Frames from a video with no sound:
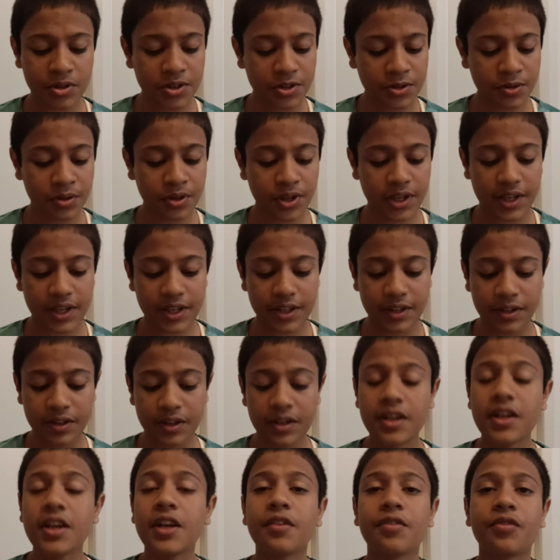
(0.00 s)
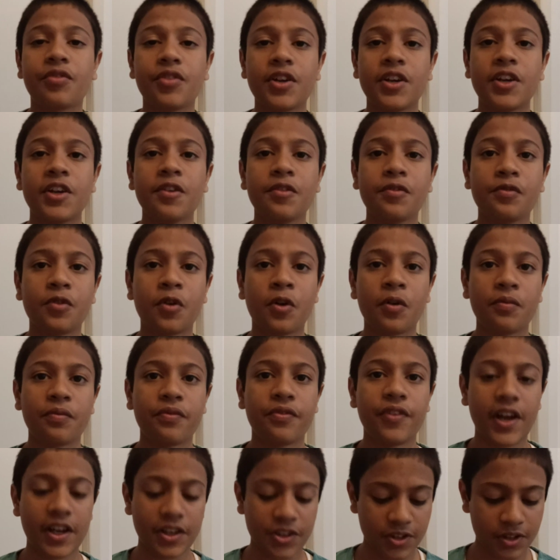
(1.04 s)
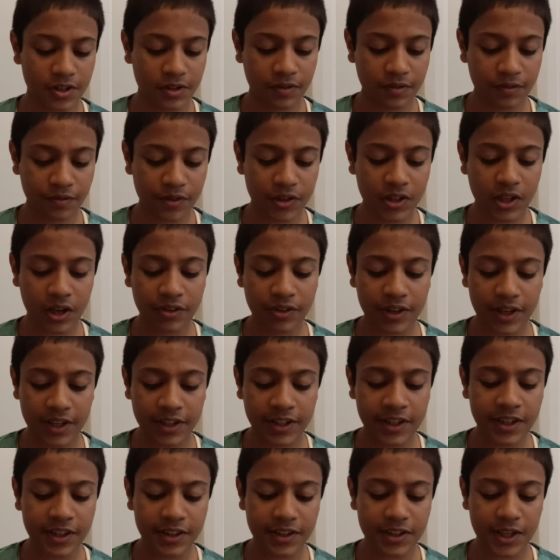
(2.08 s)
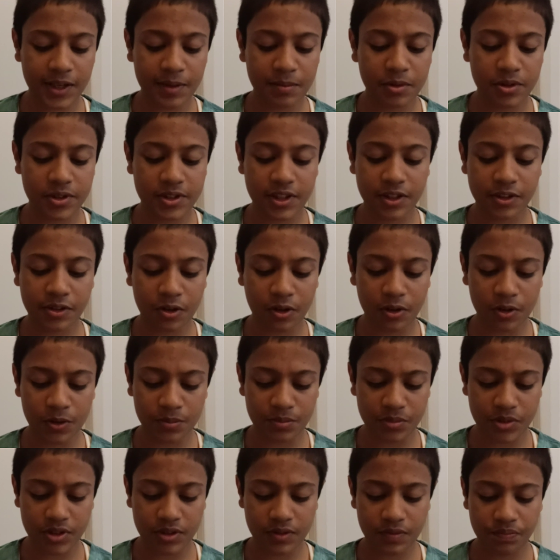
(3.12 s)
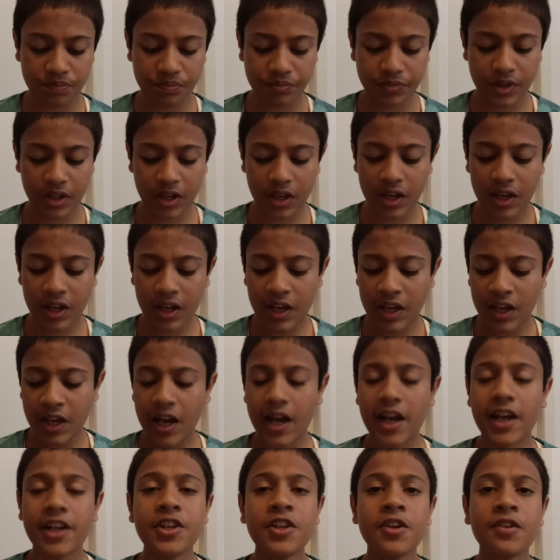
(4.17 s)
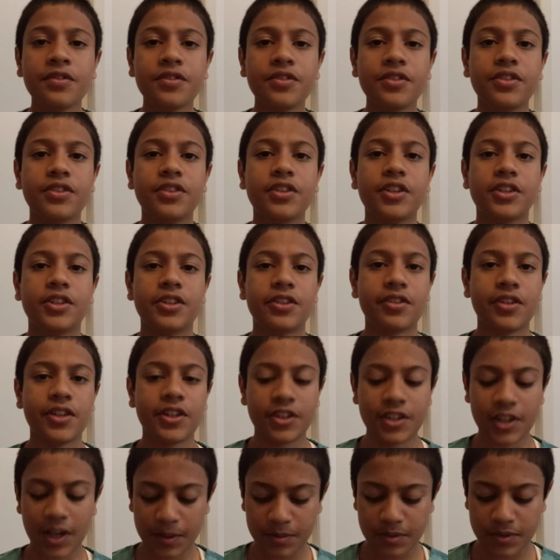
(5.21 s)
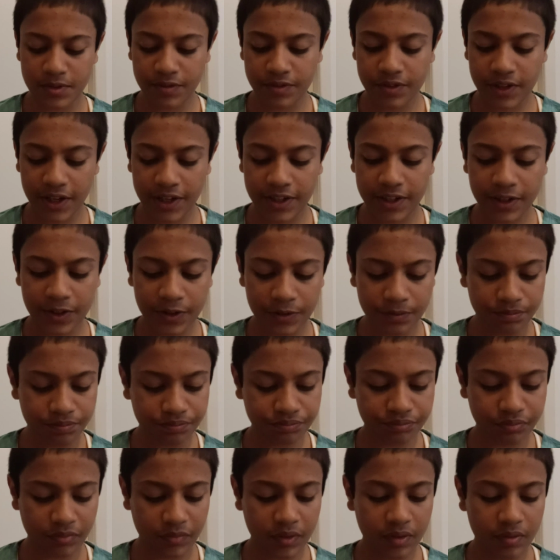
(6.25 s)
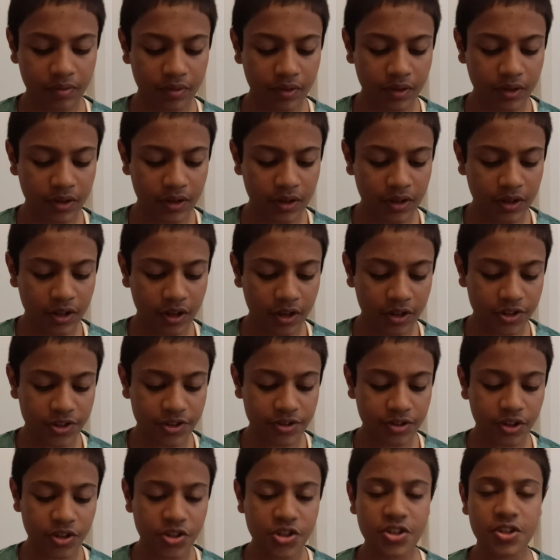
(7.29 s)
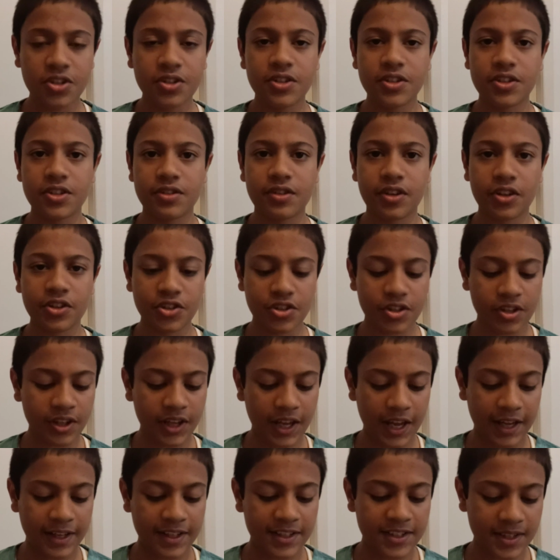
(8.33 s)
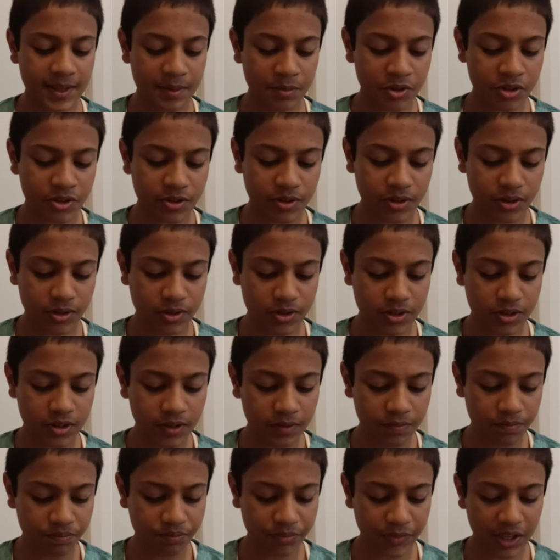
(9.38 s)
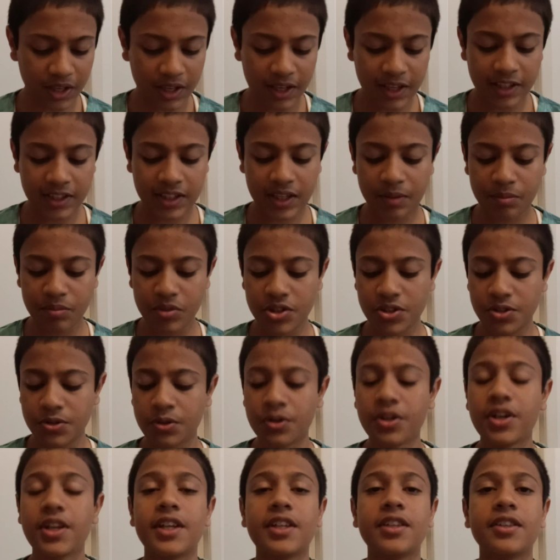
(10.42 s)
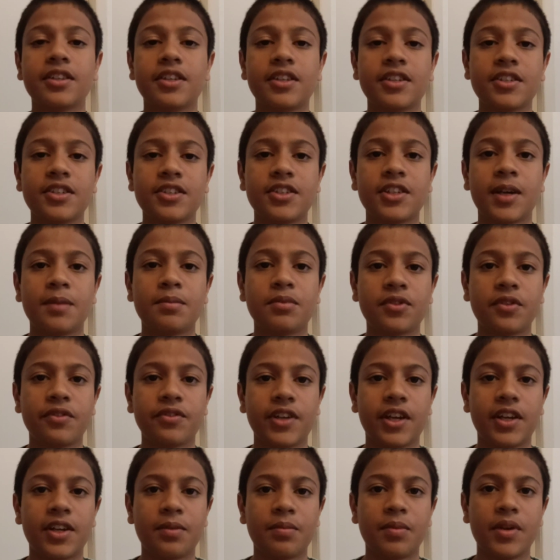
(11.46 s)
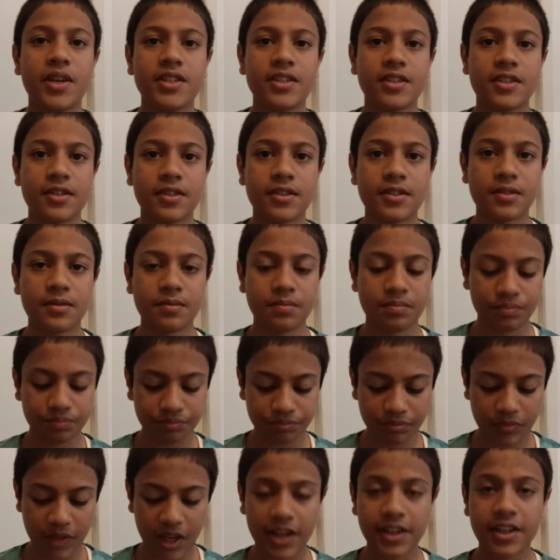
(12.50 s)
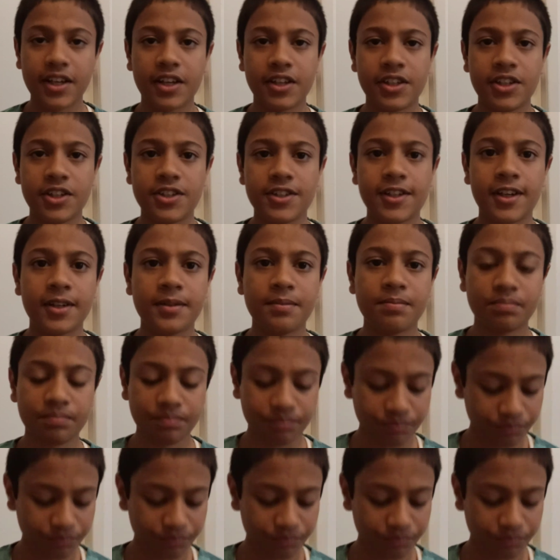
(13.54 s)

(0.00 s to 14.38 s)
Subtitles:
stored in free form fashion without any tables and columns. Any of the three types of data, unstructured, structured, and semi-structured, can be stored in these types of databases at any time.